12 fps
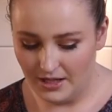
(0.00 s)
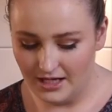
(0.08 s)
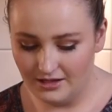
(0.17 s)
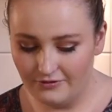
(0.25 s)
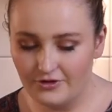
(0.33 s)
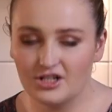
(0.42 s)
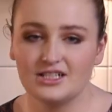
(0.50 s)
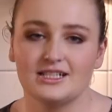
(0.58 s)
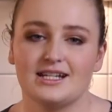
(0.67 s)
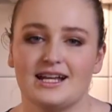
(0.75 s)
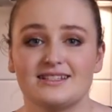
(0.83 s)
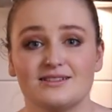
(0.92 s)
pink
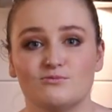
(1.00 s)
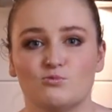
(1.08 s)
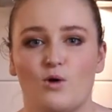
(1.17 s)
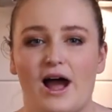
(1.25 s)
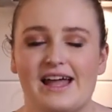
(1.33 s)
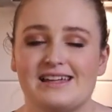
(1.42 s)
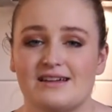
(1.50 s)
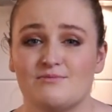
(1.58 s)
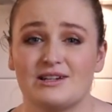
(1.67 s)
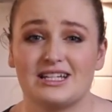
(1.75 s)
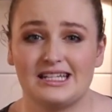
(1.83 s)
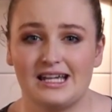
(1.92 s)
fondant and some white, and
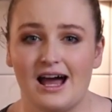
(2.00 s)
we're going to